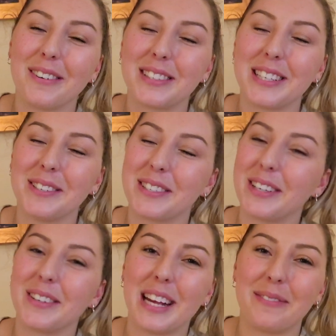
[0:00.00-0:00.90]
will see you
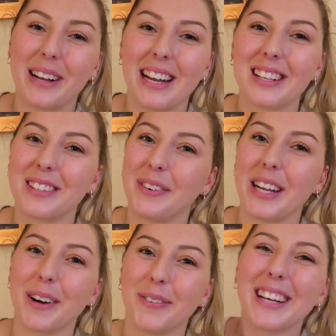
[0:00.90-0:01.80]
soon in my next
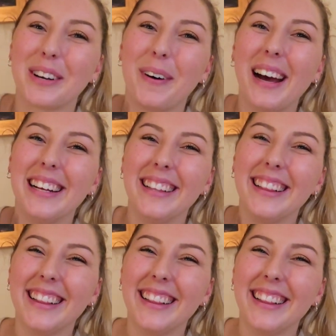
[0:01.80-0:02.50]
video. Goodbye.